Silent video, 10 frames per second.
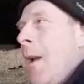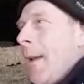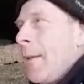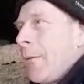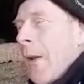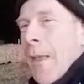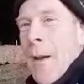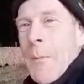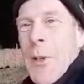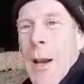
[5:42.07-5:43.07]
in the fact that
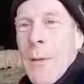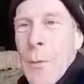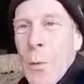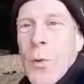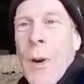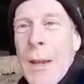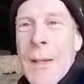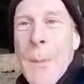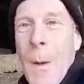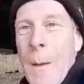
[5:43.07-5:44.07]
I'm a jack of all trades,
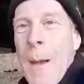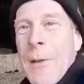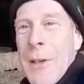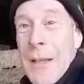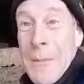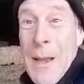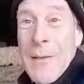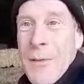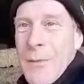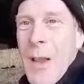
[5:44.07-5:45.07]
but I'm actually the
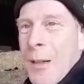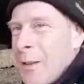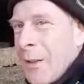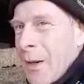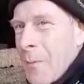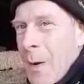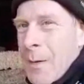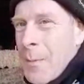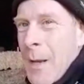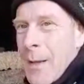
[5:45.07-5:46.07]
master of none, and I don't mind
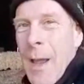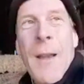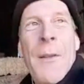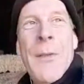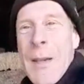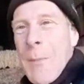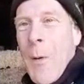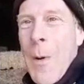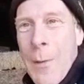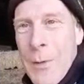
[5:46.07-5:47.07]
admitting that. You've seen my
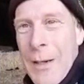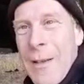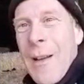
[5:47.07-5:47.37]
welding,